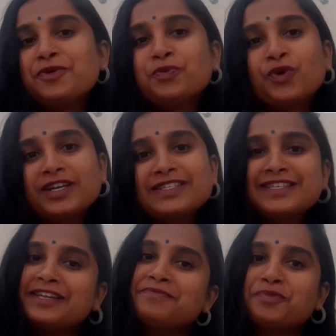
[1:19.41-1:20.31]
what is
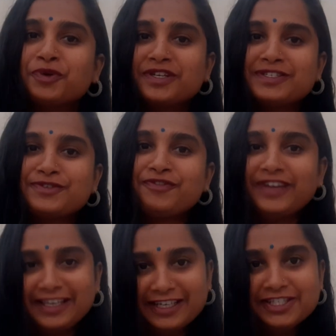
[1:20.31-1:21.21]
the importance of
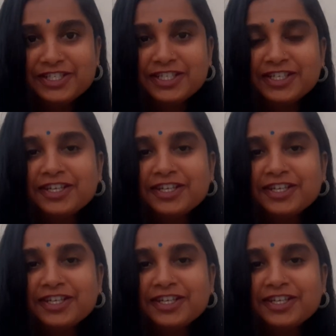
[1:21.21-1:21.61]
English?